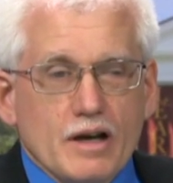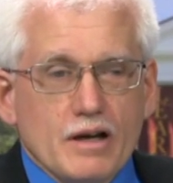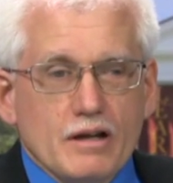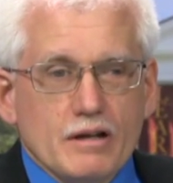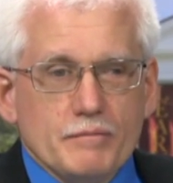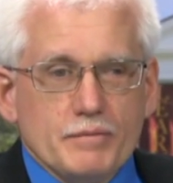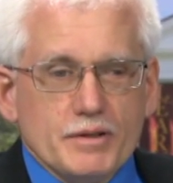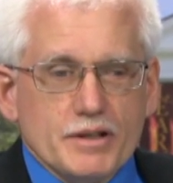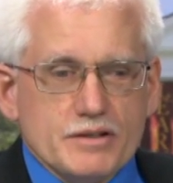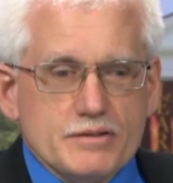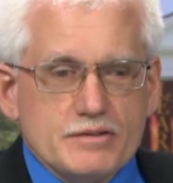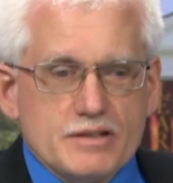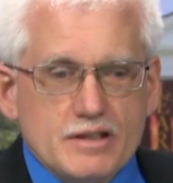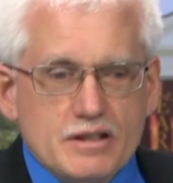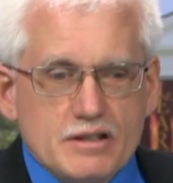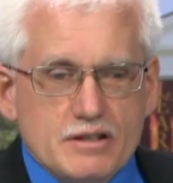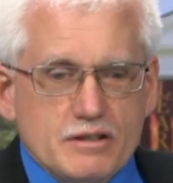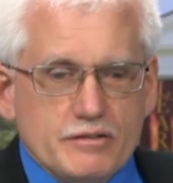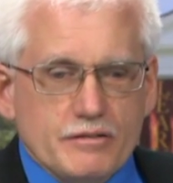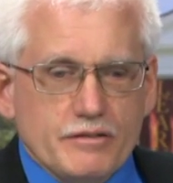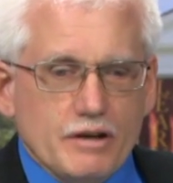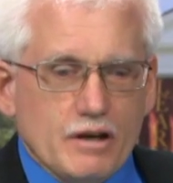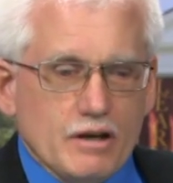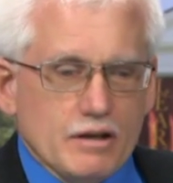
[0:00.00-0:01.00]
uh, because each
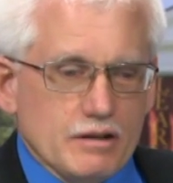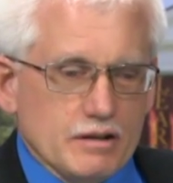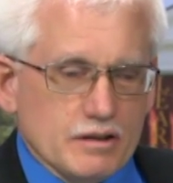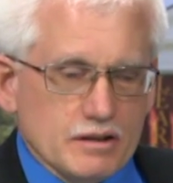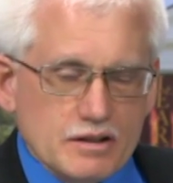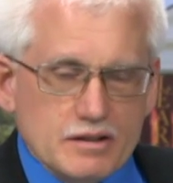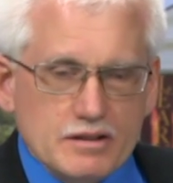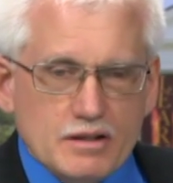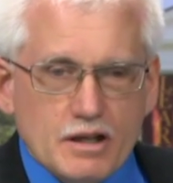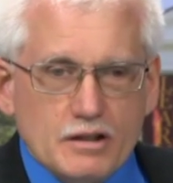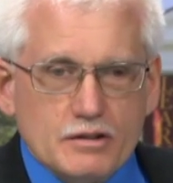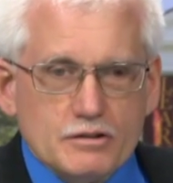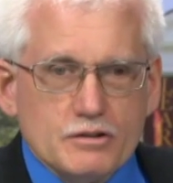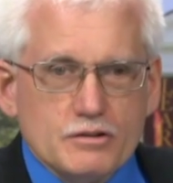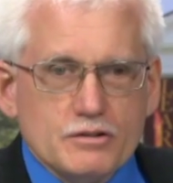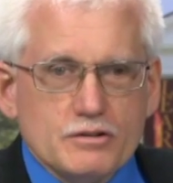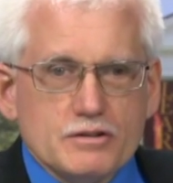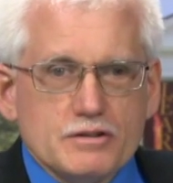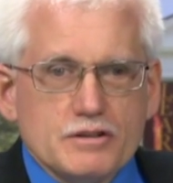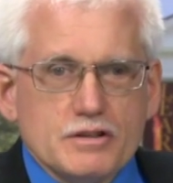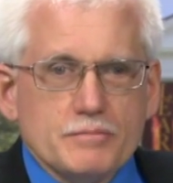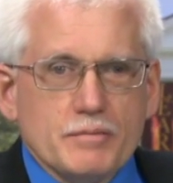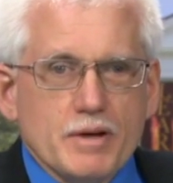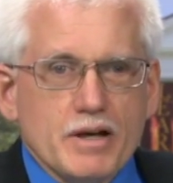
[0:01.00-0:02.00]
of our the
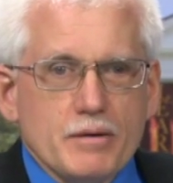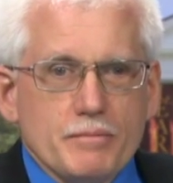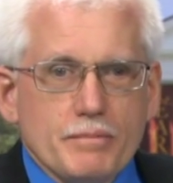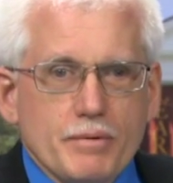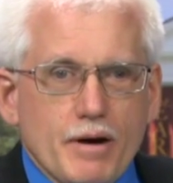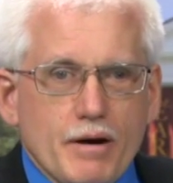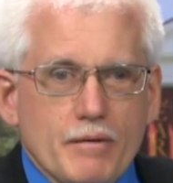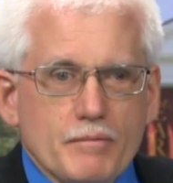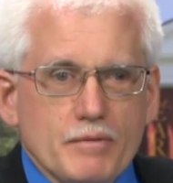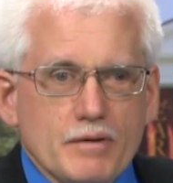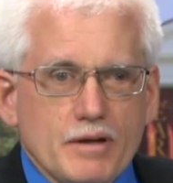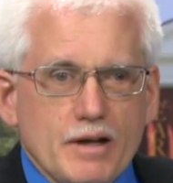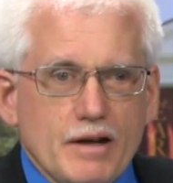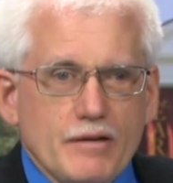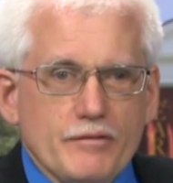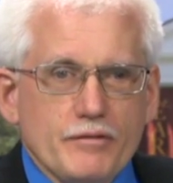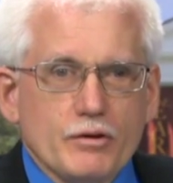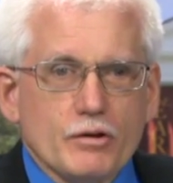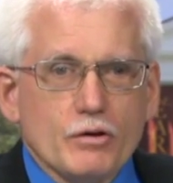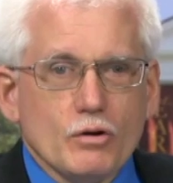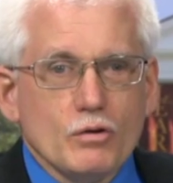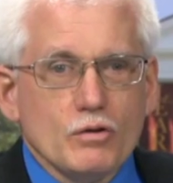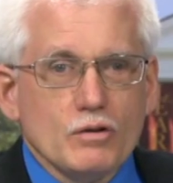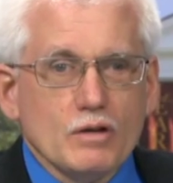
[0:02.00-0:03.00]
conductors in my department have
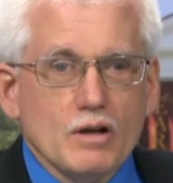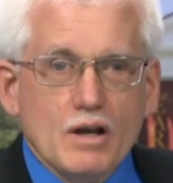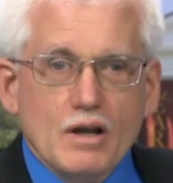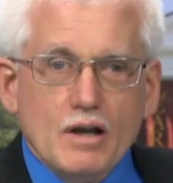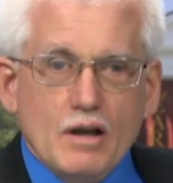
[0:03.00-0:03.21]
their own